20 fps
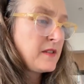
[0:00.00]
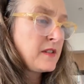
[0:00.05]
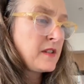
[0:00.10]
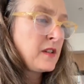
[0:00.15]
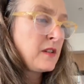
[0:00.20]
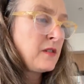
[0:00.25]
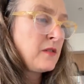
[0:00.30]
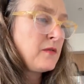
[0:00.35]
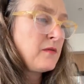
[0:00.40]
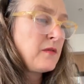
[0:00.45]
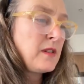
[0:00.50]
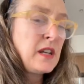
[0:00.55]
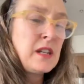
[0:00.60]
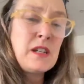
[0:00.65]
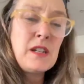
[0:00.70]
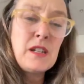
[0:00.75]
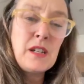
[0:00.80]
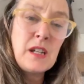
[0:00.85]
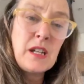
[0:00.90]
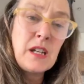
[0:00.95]
So
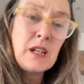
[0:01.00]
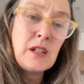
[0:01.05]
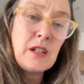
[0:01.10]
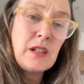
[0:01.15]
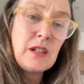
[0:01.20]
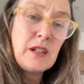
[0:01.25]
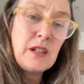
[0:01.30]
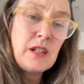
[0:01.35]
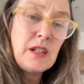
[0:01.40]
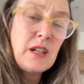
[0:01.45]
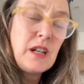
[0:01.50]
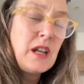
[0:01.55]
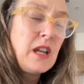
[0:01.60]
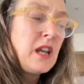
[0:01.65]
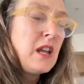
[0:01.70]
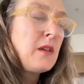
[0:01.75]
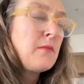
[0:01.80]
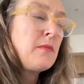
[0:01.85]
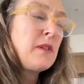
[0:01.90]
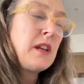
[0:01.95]
he didn't get it.
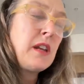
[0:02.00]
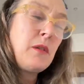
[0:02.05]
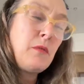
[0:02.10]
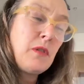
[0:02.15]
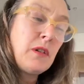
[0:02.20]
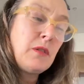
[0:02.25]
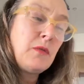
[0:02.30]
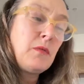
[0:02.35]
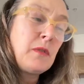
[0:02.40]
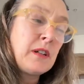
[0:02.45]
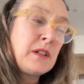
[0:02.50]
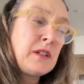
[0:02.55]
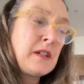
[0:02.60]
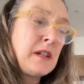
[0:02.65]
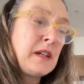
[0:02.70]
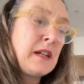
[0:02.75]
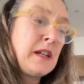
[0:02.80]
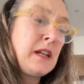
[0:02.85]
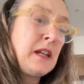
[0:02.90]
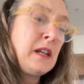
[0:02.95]
But he will one
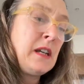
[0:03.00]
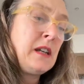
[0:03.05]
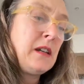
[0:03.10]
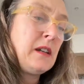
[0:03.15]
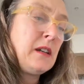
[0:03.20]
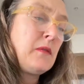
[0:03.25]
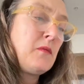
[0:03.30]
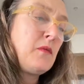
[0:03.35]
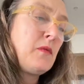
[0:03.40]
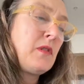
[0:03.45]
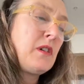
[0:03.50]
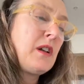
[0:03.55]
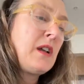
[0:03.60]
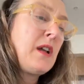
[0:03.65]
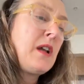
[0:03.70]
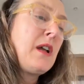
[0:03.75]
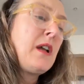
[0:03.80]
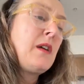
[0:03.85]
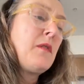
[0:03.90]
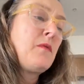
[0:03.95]
day. He
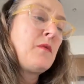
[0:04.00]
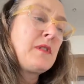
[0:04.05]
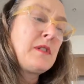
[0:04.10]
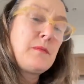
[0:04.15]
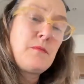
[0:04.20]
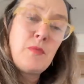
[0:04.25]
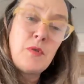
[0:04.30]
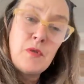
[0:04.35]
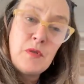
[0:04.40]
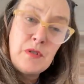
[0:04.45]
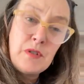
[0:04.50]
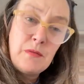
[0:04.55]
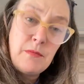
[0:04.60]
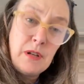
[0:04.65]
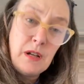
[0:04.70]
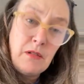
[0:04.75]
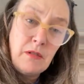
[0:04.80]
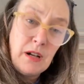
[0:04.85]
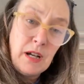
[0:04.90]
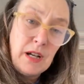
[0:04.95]
was born to
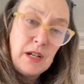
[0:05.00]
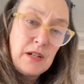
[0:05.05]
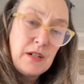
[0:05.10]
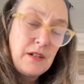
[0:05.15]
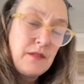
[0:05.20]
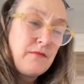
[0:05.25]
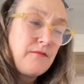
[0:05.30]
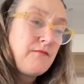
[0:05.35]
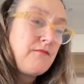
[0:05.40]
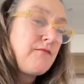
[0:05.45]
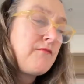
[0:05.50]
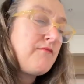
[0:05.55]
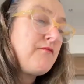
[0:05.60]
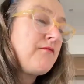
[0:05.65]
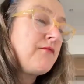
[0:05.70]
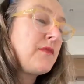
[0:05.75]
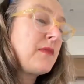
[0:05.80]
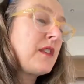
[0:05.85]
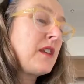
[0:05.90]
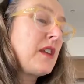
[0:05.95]
be great.
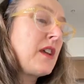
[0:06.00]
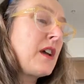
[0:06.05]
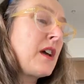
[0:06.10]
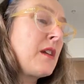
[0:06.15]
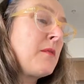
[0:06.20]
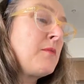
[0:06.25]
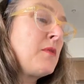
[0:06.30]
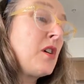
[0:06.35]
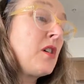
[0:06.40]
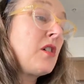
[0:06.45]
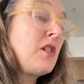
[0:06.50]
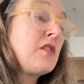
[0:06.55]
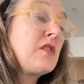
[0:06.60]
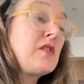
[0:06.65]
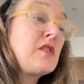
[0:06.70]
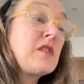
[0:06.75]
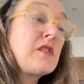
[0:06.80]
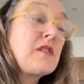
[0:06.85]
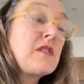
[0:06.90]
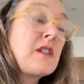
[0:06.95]
And I'm not
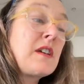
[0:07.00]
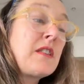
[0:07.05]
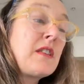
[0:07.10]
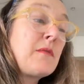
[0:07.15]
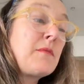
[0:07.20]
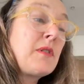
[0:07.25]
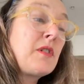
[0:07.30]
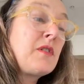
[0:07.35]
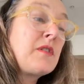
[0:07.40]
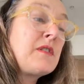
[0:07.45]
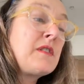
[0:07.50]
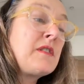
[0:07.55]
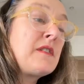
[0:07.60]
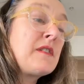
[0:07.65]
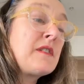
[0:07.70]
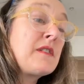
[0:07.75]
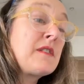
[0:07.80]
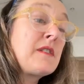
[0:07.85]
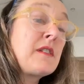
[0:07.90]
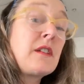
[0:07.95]
going to just say that because
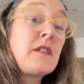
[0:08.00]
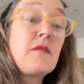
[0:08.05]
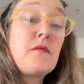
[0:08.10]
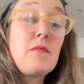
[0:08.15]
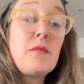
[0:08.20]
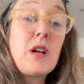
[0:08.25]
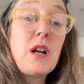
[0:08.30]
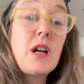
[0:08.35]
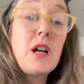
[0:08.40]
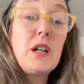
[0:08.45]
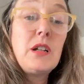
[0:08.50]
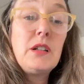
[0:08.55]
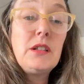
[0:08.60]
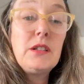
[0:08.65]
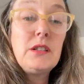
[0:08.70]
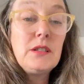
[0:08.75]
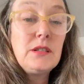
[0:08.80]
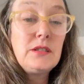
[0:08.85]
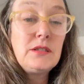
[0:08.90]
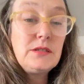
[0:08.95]
he's a son of
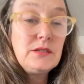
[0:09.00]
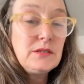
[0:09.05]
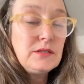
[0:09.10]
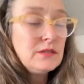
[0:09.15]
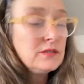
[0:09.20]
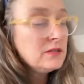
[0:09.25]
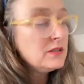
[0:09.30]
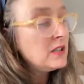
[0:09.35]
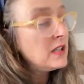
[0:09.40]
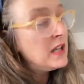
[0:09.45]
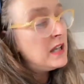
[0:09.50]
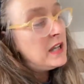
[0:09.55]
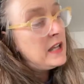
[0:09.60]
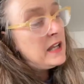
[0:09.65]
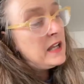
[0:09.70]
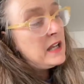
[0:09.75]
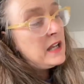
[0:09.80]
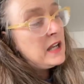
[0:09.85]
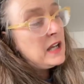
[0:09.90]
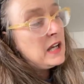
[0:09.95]
mine.
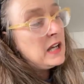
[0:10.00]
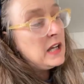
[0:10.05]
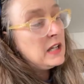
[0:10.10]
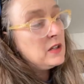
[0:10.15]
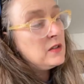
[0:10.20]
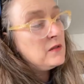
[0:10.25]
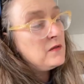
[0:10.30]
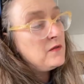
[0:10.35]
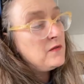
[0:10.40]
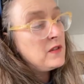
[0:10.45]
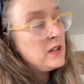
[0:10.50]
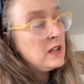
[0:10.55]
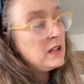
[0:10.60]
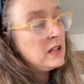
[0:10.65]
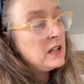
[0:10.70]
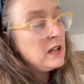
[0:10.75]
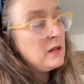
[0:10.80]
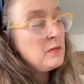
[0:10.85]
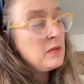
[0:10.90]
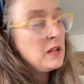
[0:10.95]
I could
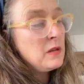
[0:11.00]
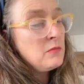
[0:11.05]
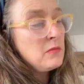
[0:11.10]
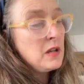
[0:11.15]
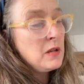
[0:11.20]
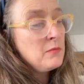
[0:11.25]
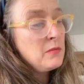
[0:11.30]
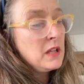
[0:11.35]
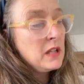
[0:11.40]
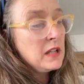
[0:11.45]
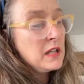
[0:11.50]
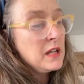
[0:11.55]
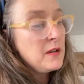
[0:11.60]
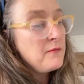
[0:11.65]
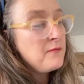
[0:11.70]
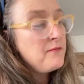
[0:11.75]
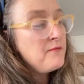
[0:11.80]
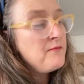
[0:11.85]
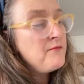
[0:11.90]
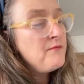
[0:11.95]
feel him in my
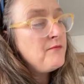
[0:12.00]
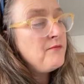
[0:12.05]
belly.